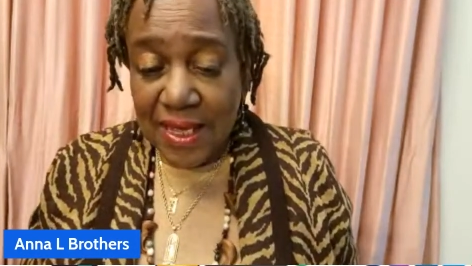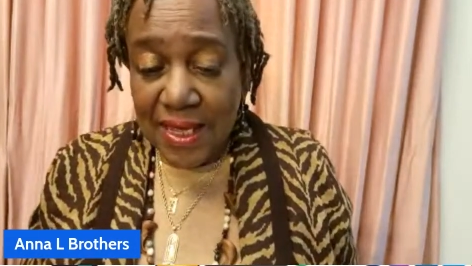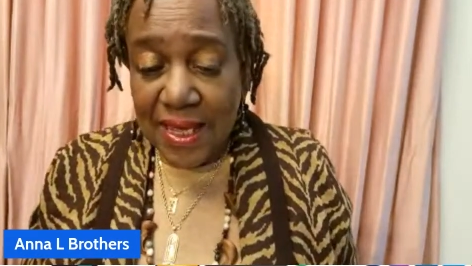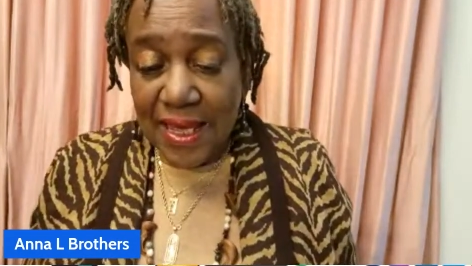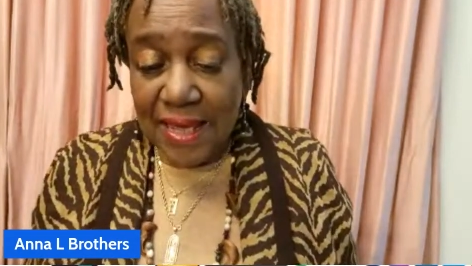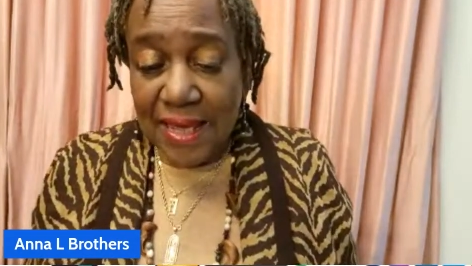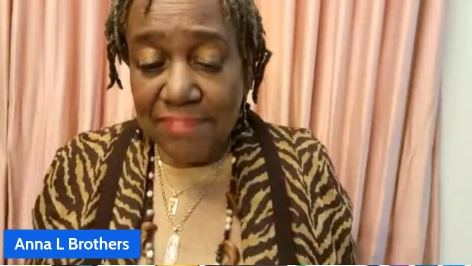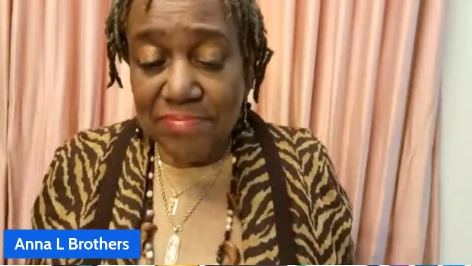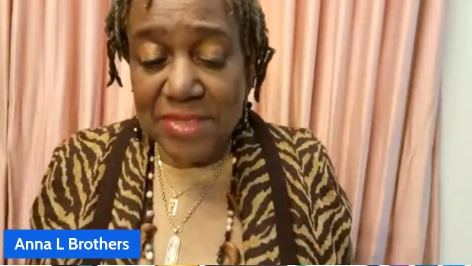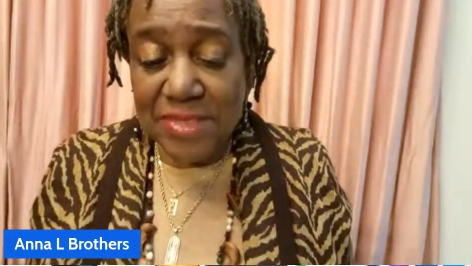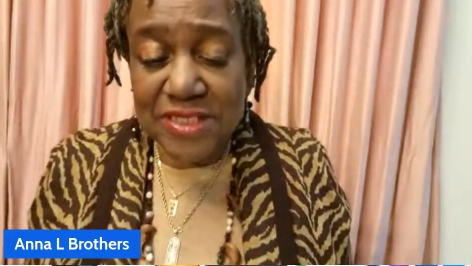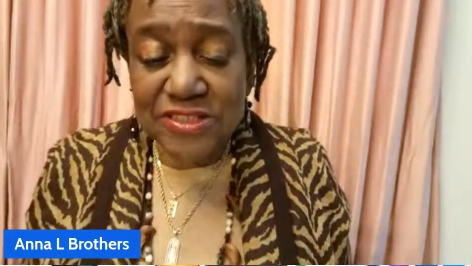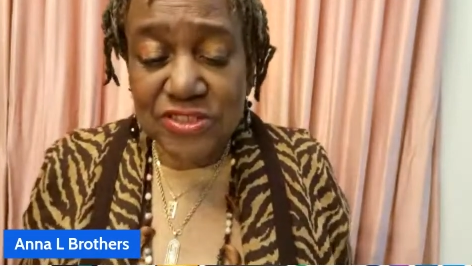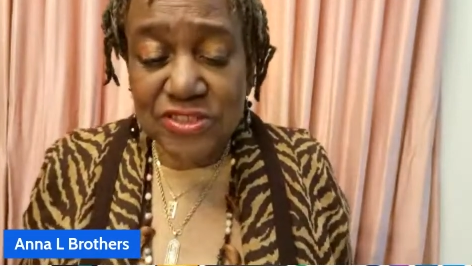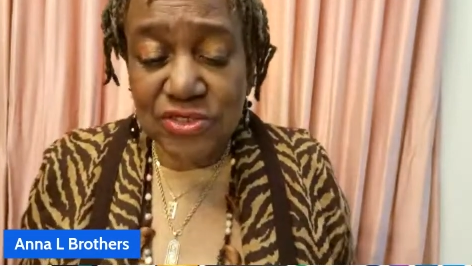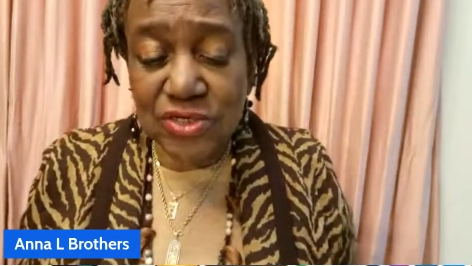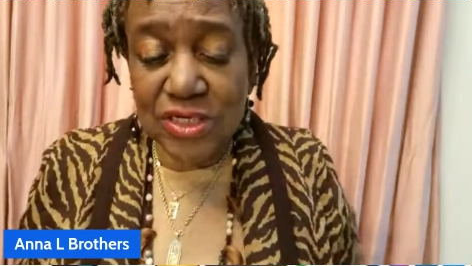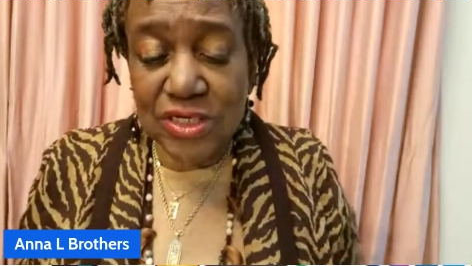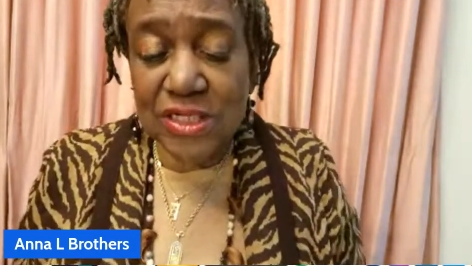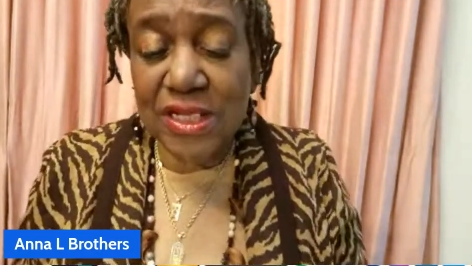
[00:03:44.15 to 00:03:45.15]
And
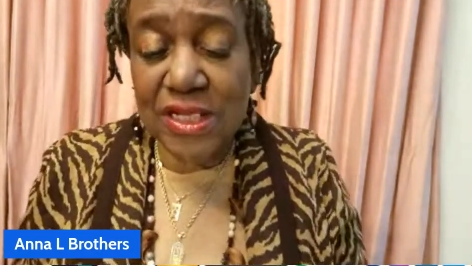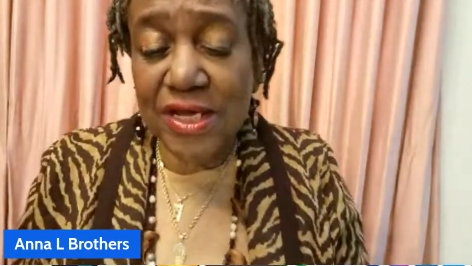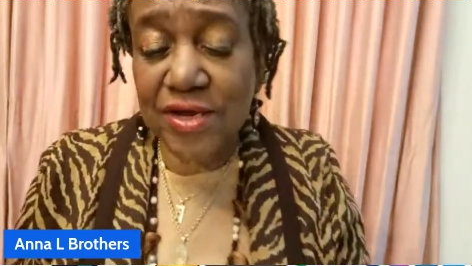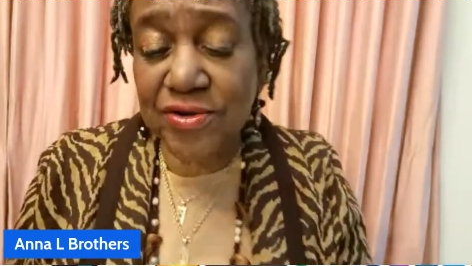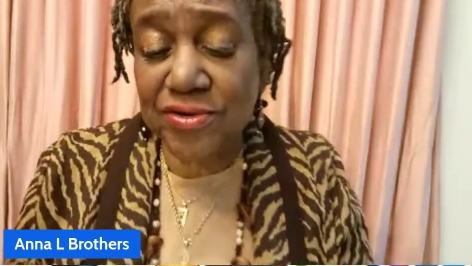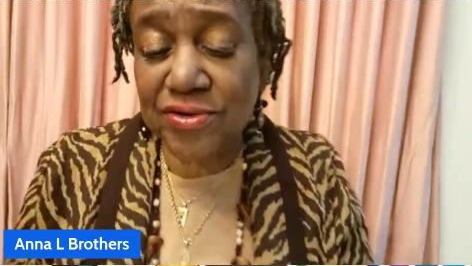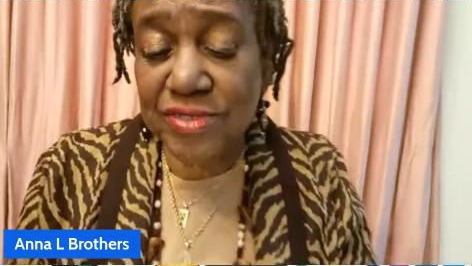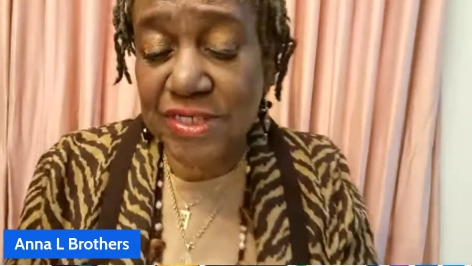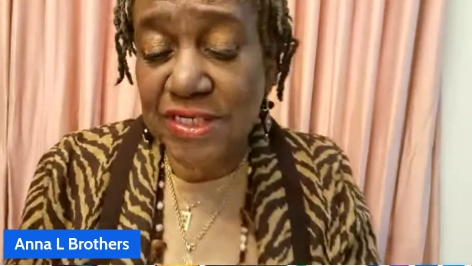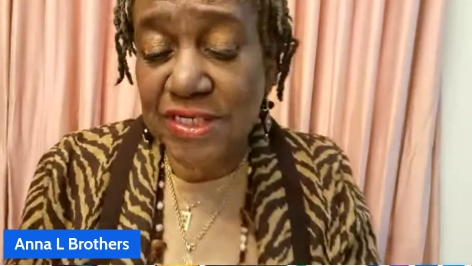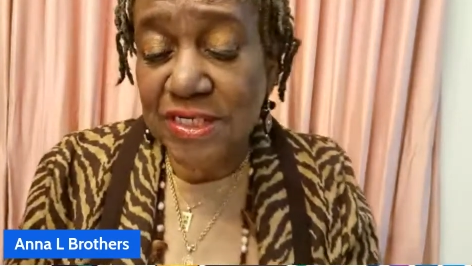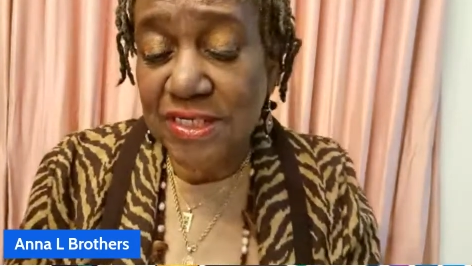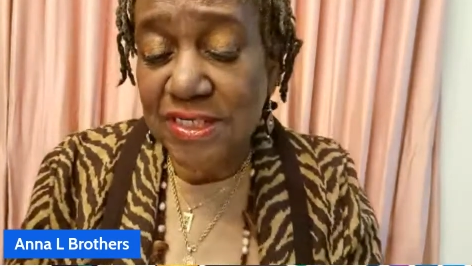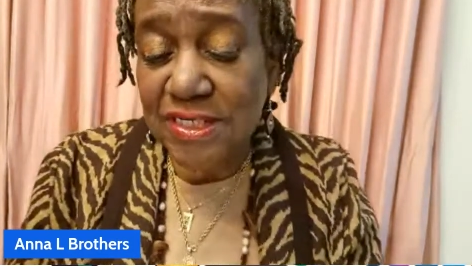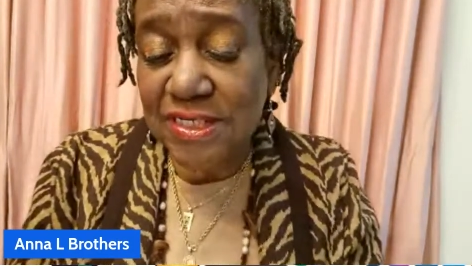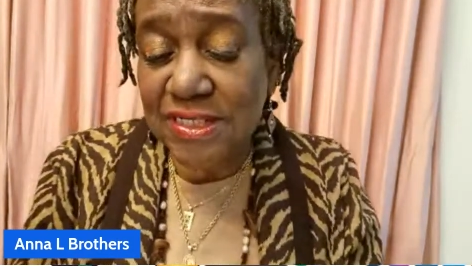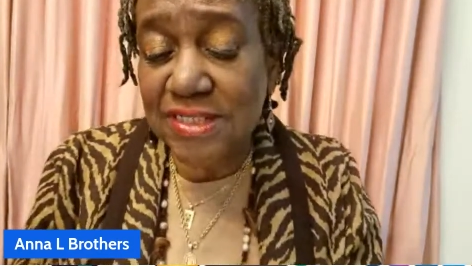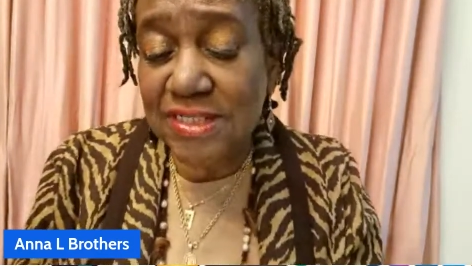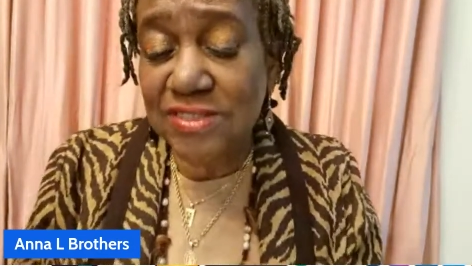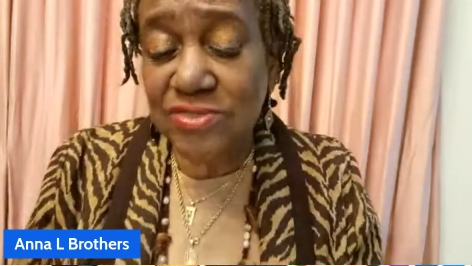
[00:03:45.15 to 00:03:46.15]
mental clarity
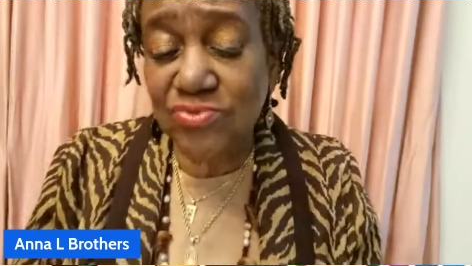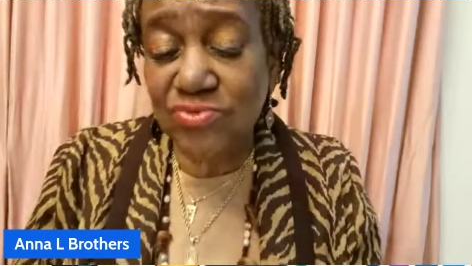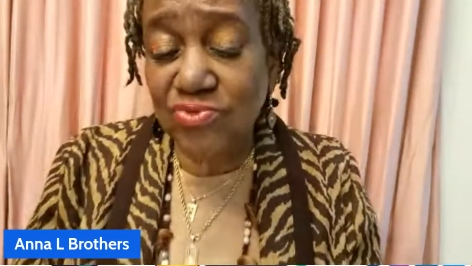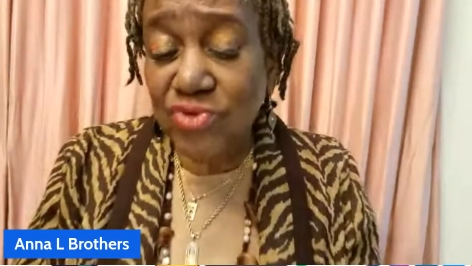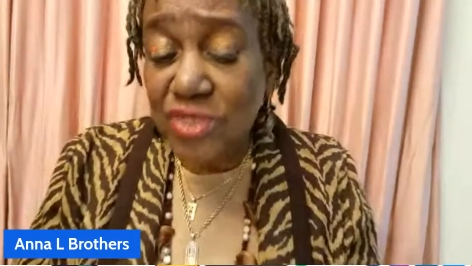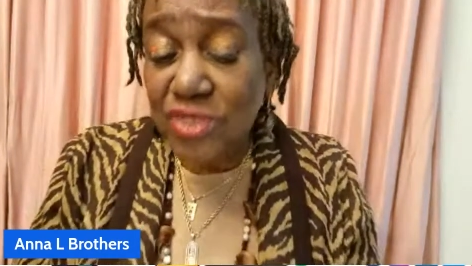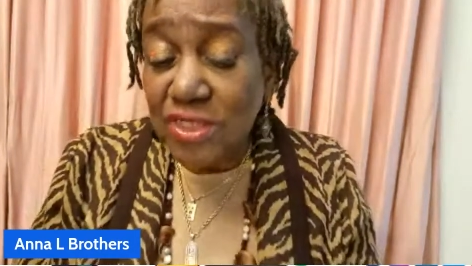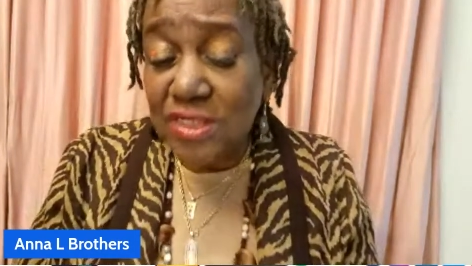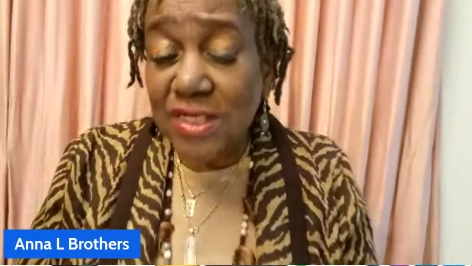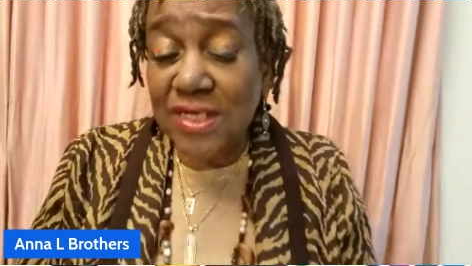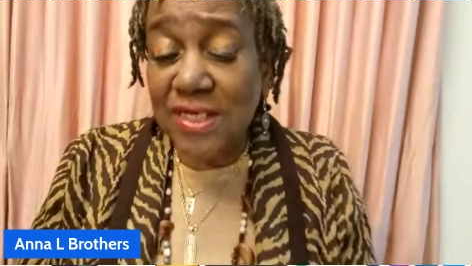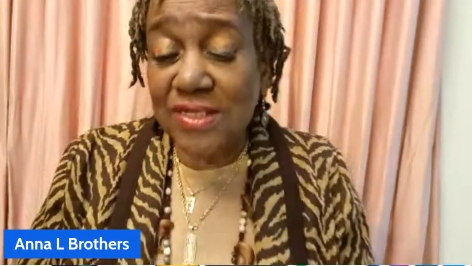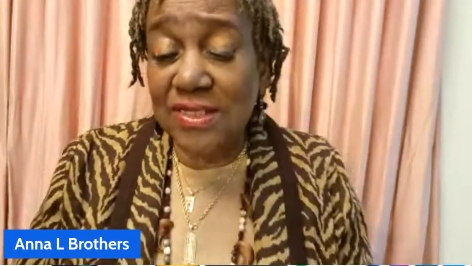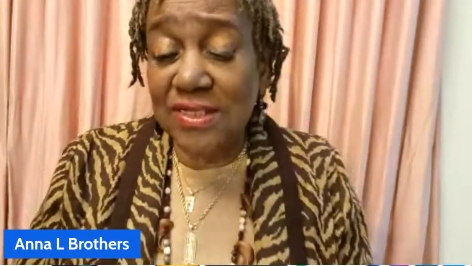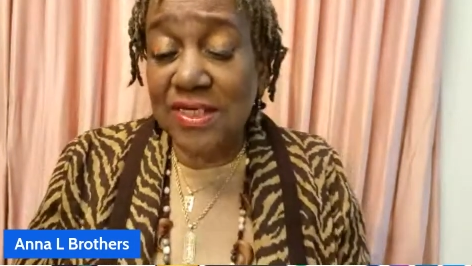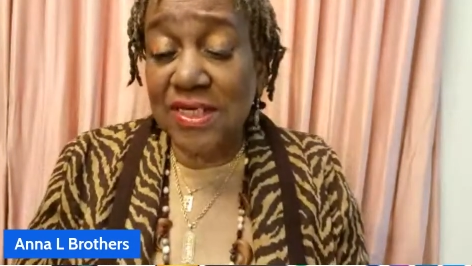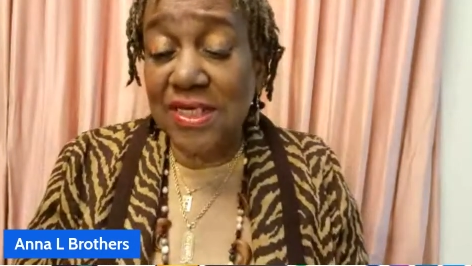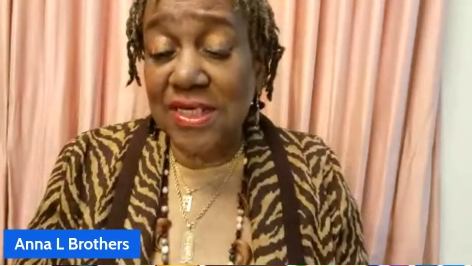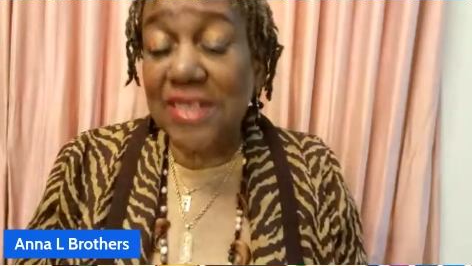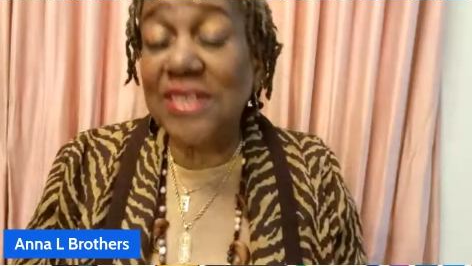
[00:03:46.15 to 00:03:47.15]
is really the
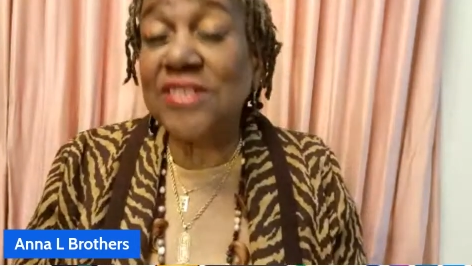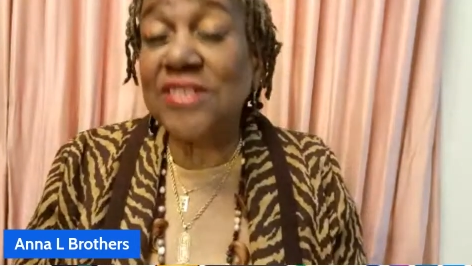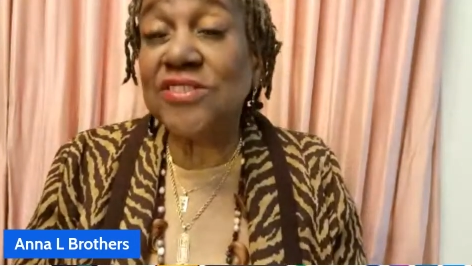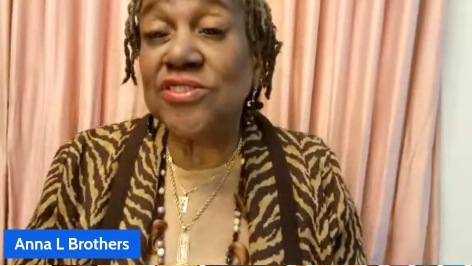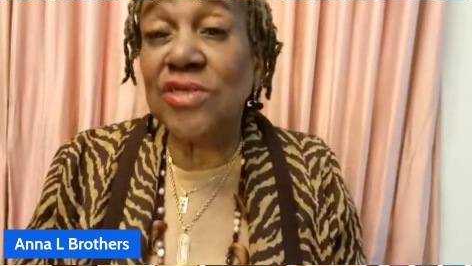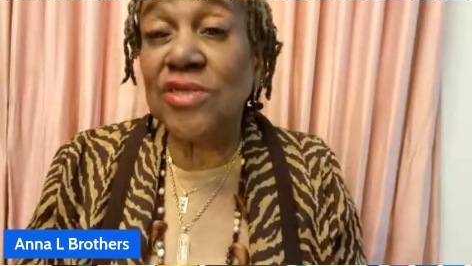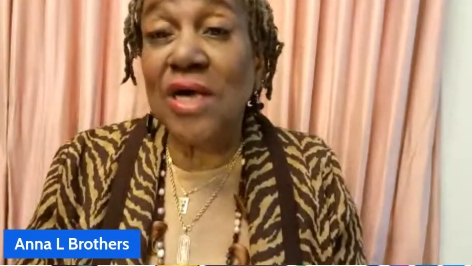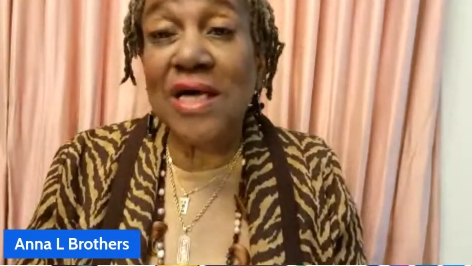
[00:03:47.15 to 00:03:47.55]
key to